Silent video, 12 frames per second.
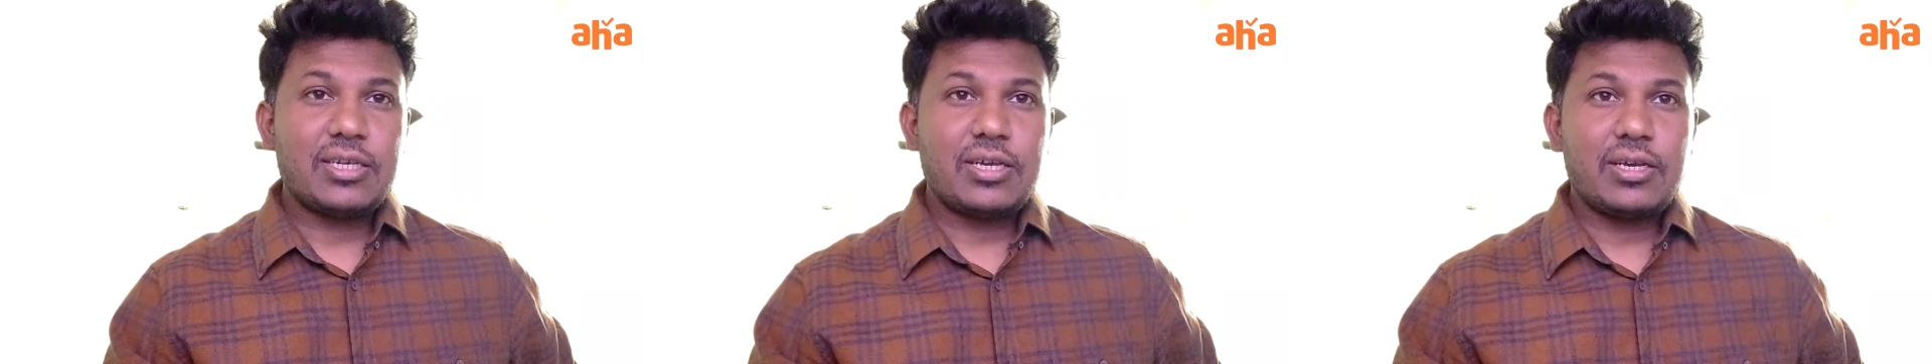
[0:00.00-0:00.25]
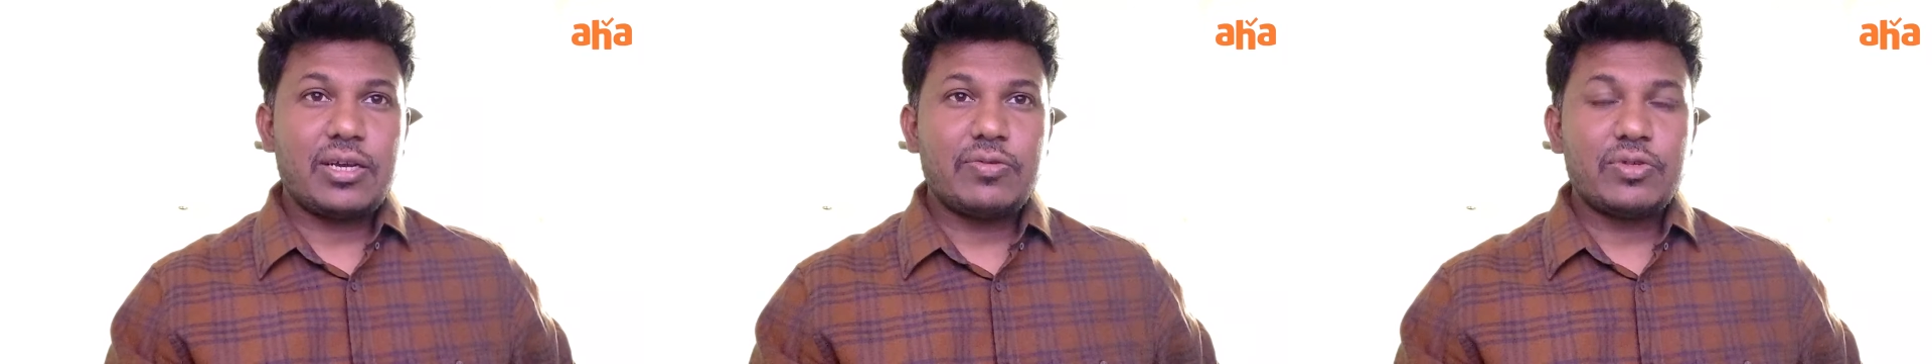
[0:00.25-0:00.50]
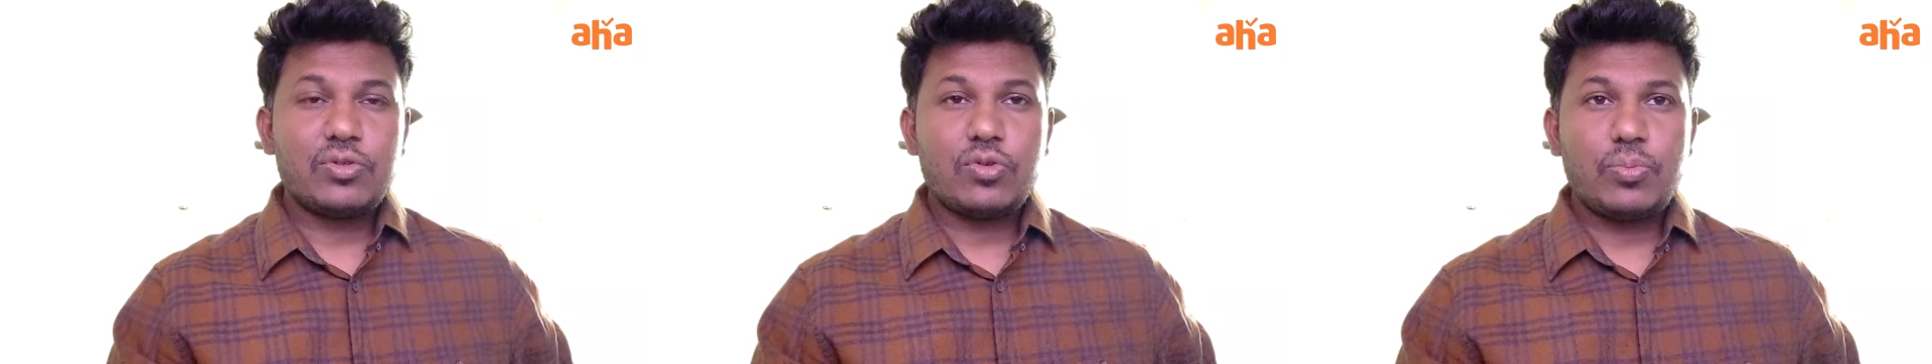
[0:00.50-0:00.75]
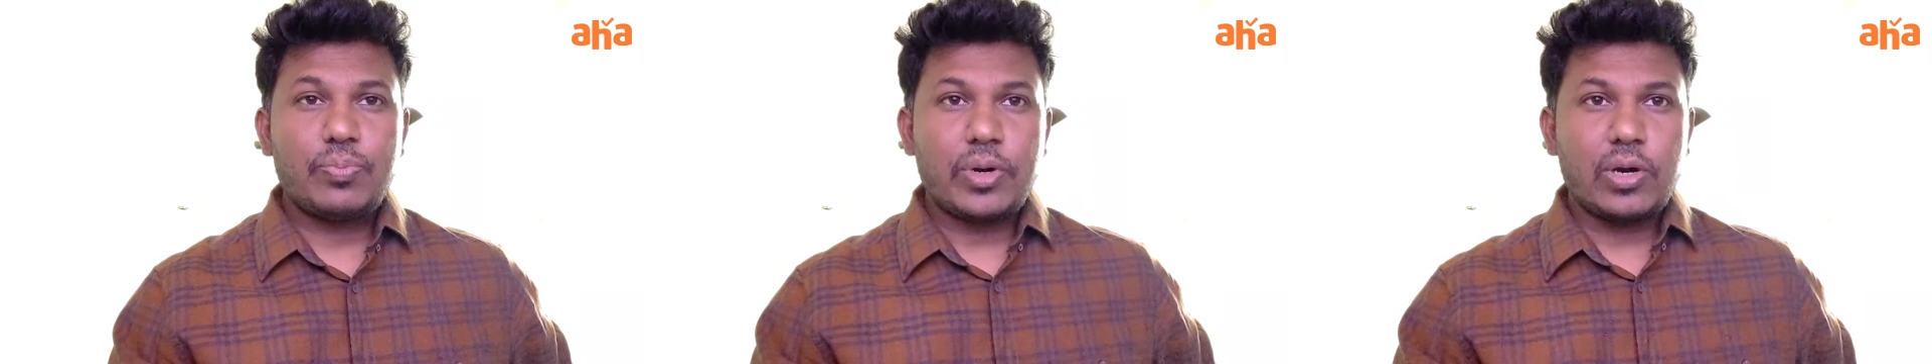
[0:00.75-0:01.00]
I was
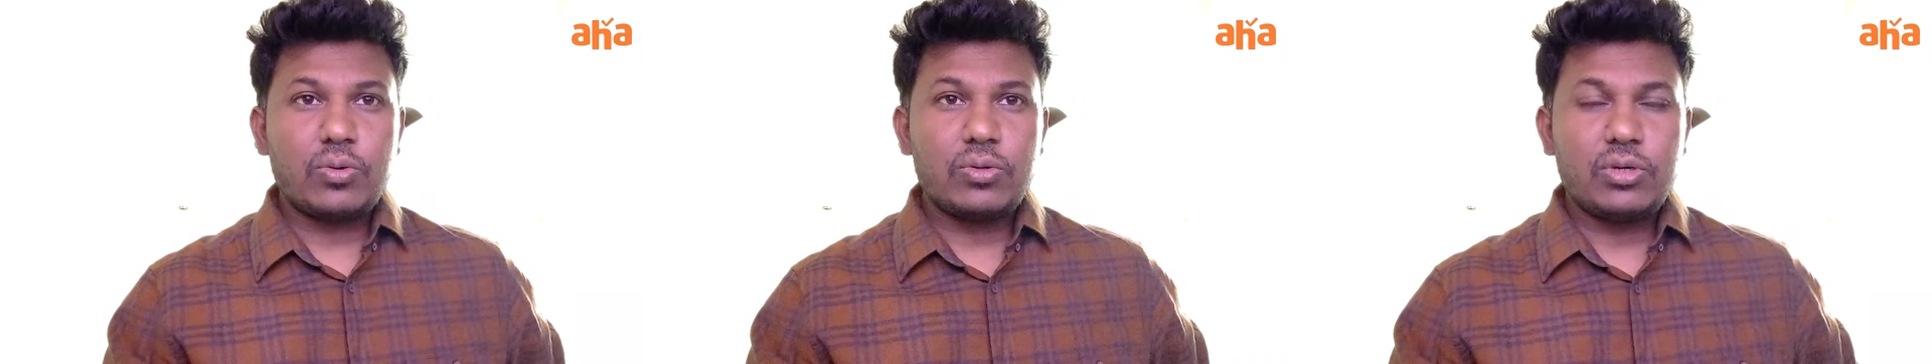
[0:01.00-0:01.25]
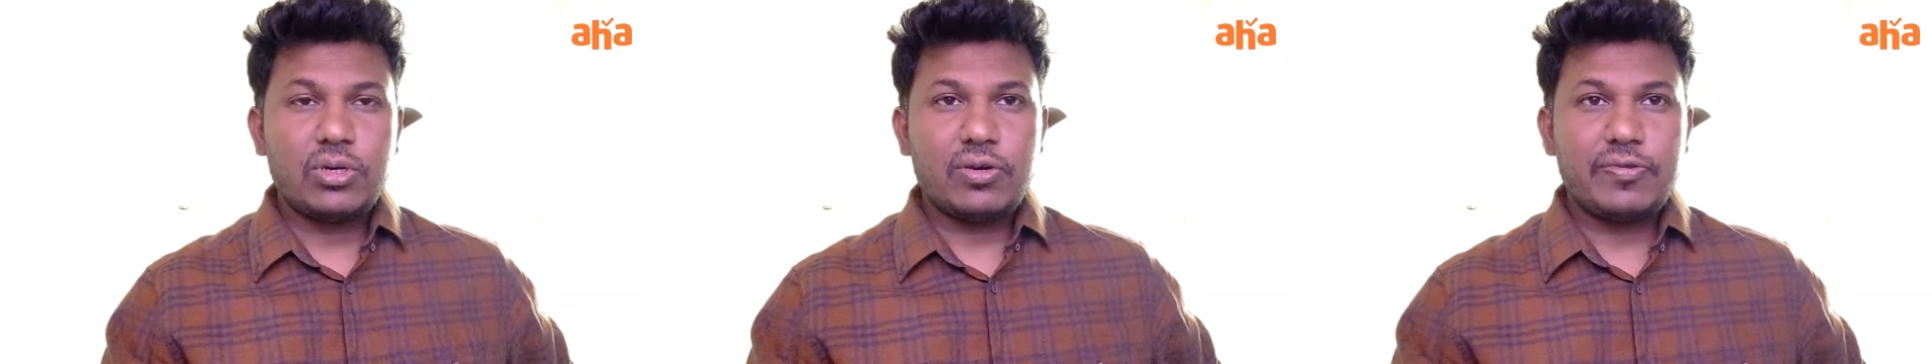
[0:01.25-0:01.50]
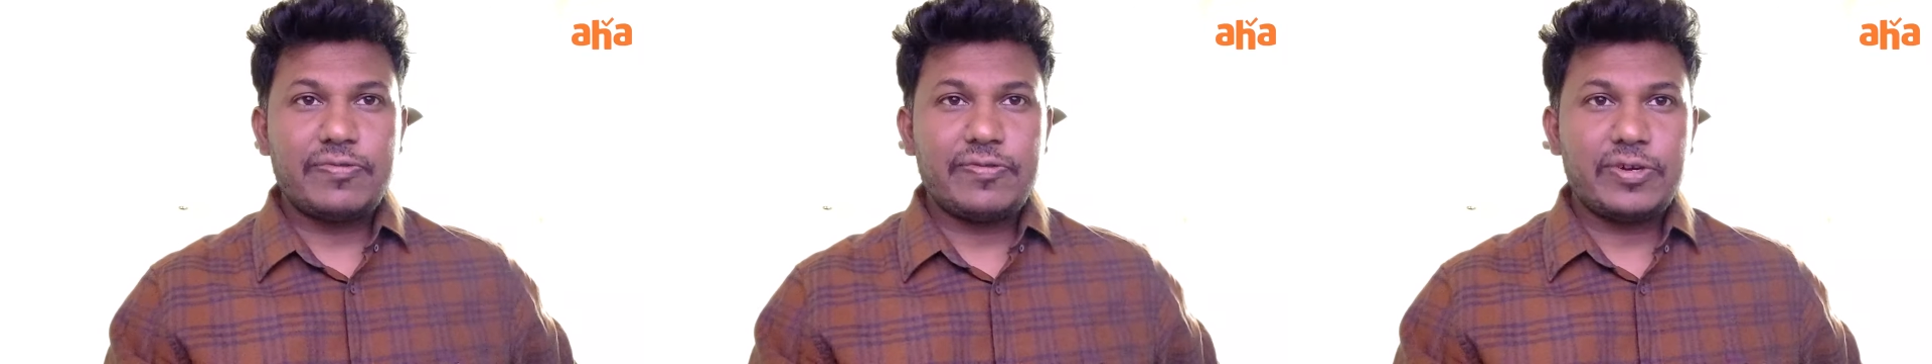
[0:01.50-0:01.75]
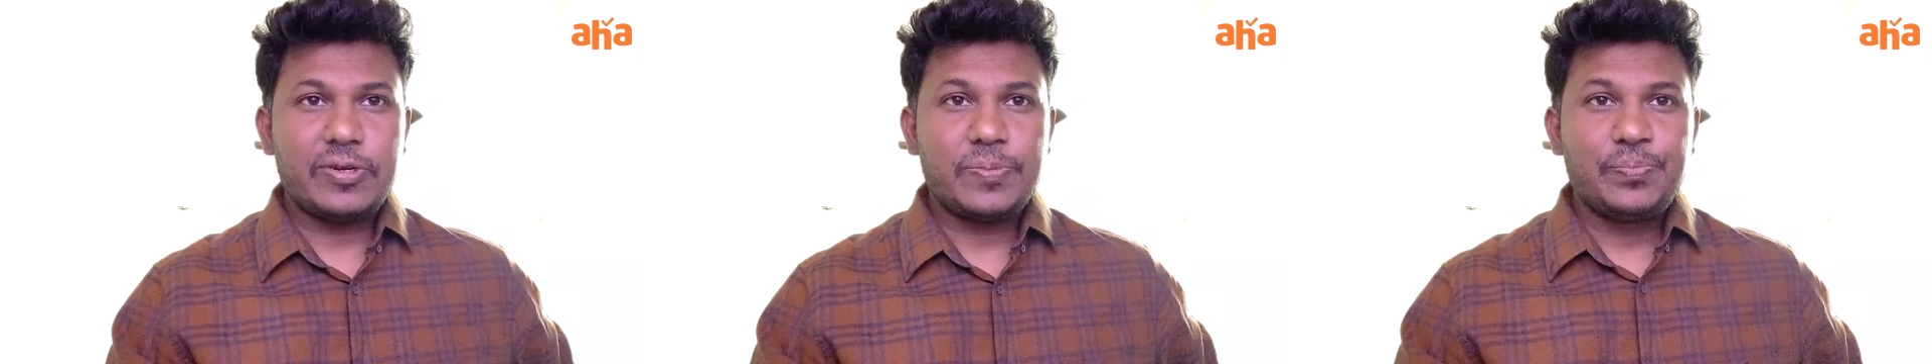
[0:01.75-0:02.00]
so proud
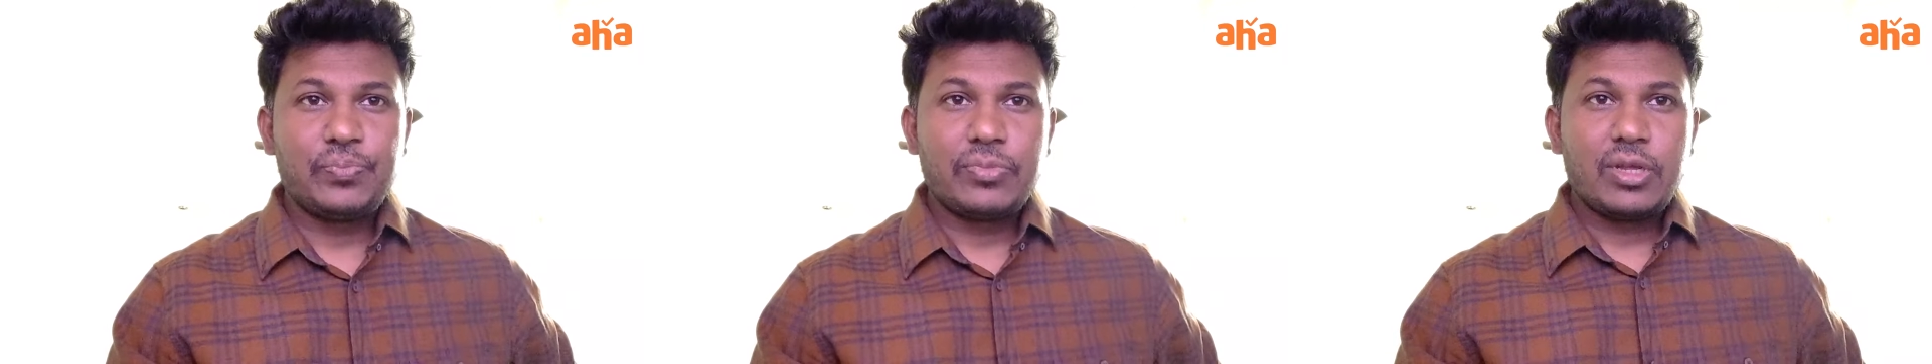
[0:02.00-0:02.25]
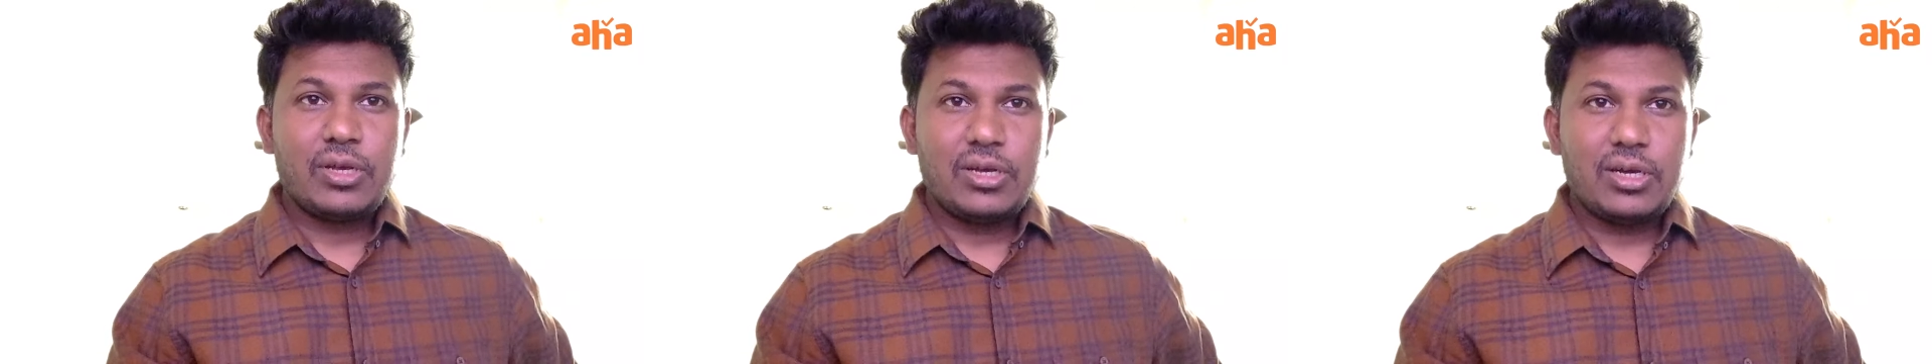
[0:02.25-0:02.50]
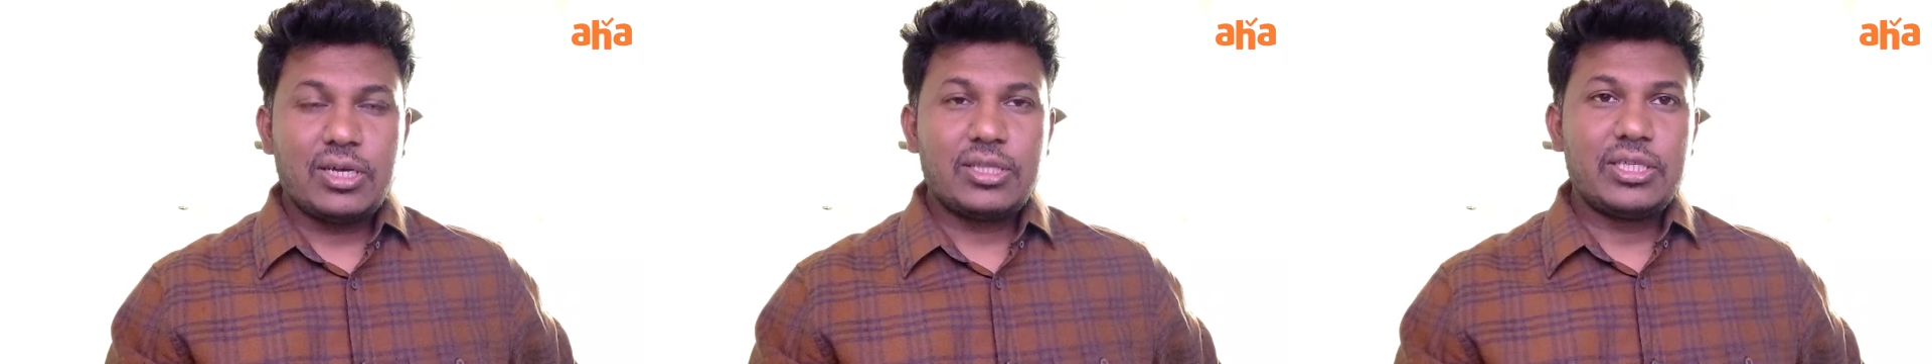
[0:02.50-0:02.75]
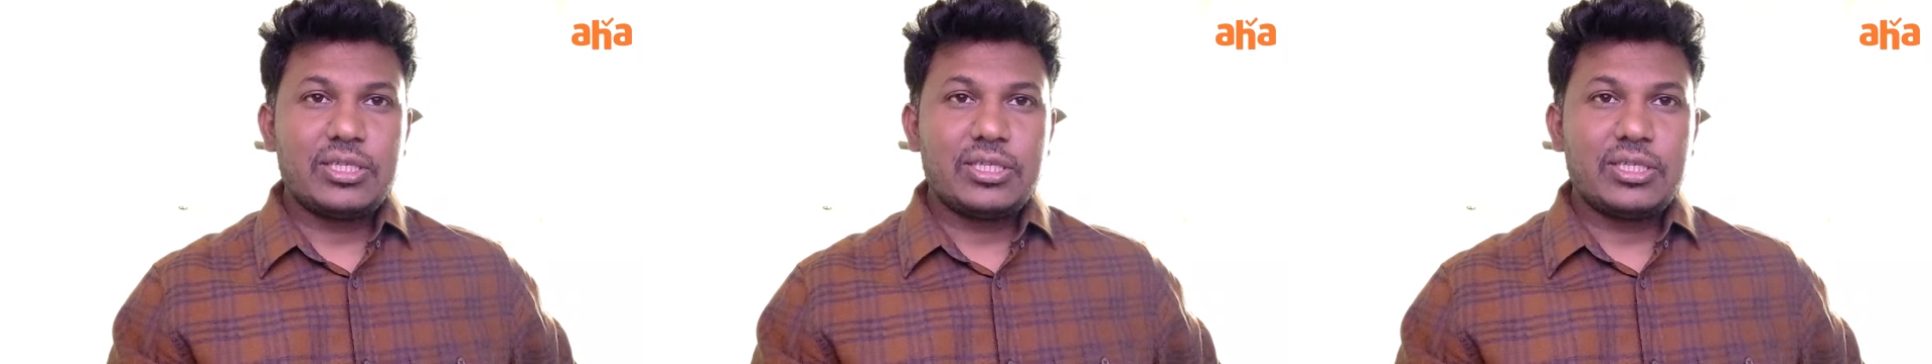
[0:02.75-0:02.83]
of